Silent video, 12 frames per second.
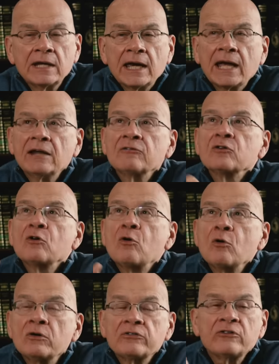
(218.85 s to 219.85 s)
And of
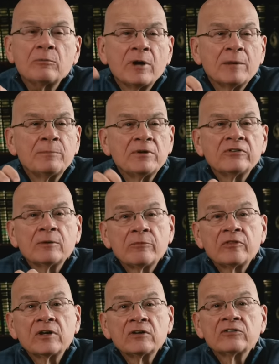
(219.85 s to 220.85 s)
course, there might be some
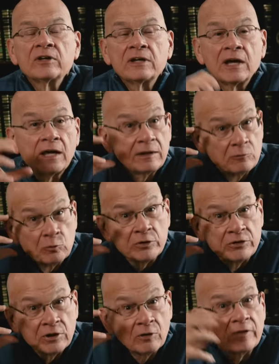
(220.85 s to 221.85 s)
things that God would
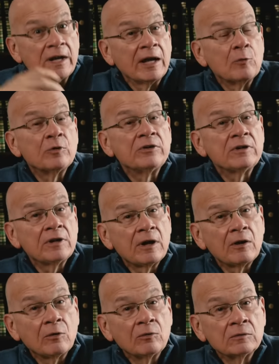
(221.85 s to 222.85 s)
know that I wouldn't
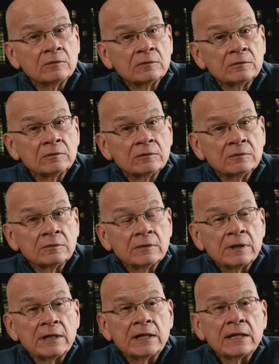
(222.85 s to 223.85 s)
know.
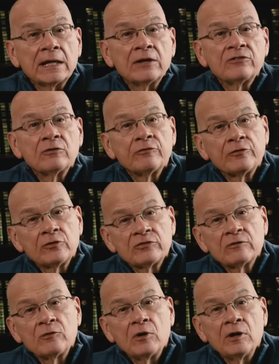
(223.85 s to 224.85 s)
And so, first
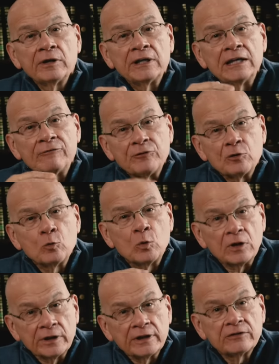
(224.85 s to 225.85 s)
of all, if you're
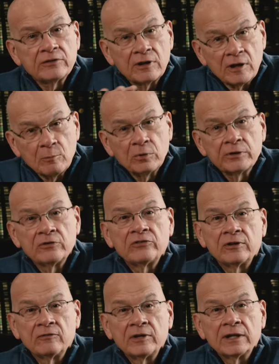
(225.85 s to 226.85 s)
willing to humble
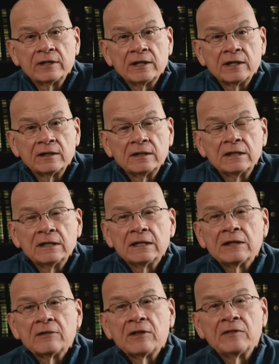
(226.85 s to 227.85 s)
yourself like that,
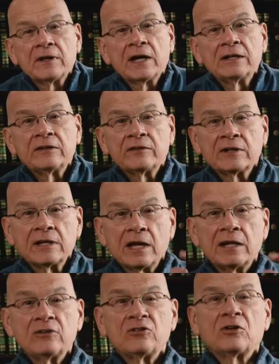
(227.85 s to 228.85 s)
then the idea that
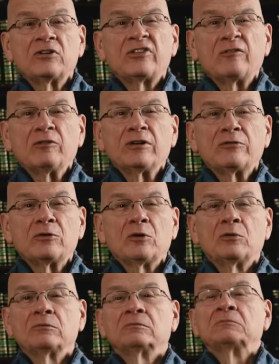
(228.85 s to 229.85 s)
God is on his heavenly
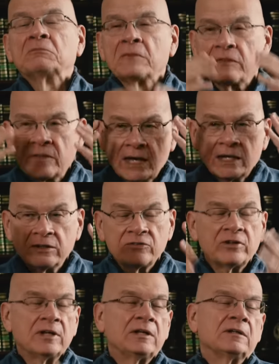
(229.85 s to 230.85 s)
throne, that is
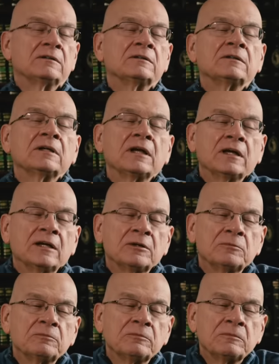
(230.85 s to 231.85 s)
a,
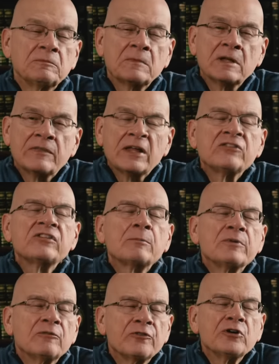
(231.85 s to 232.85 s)
um, that's
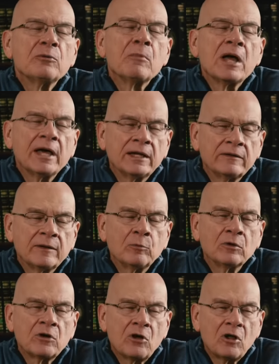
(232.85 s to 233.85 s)
something for your mind that
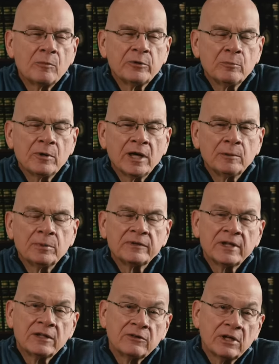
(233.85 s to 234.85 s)
will calm your mind. But
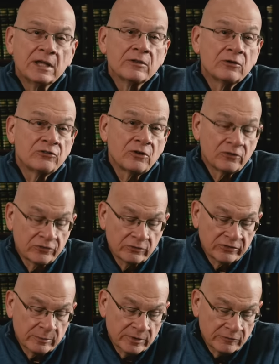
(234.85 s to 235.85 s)
then there's also
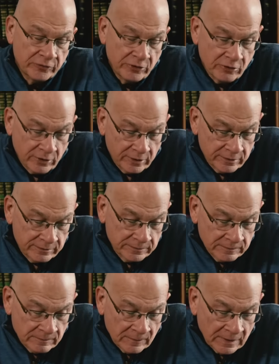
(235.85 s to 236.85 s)
something for your heart.
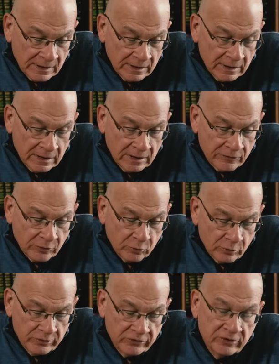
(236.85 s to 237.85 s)
The
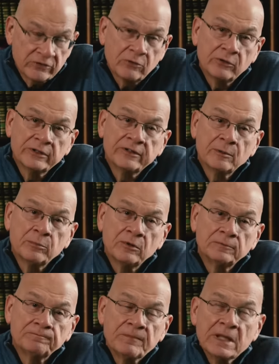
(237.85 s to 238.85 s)
Lord is in his holy
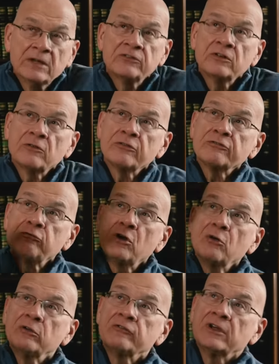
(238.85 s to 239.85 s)
temple. See, the
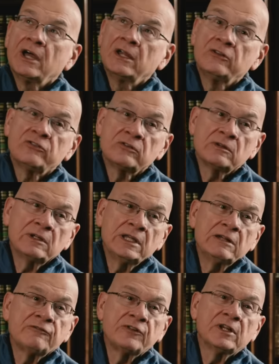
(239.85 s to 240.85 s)
throne of God is
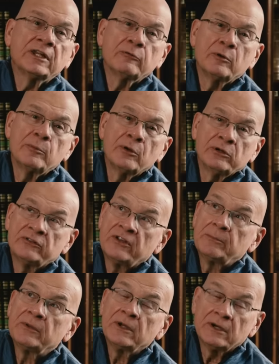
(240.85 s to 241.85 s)
infinitely remote, it's
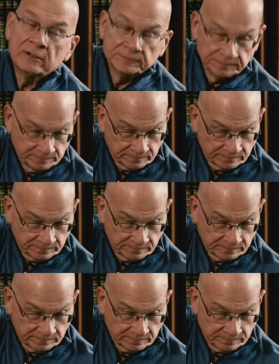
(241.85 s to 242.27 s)
up there.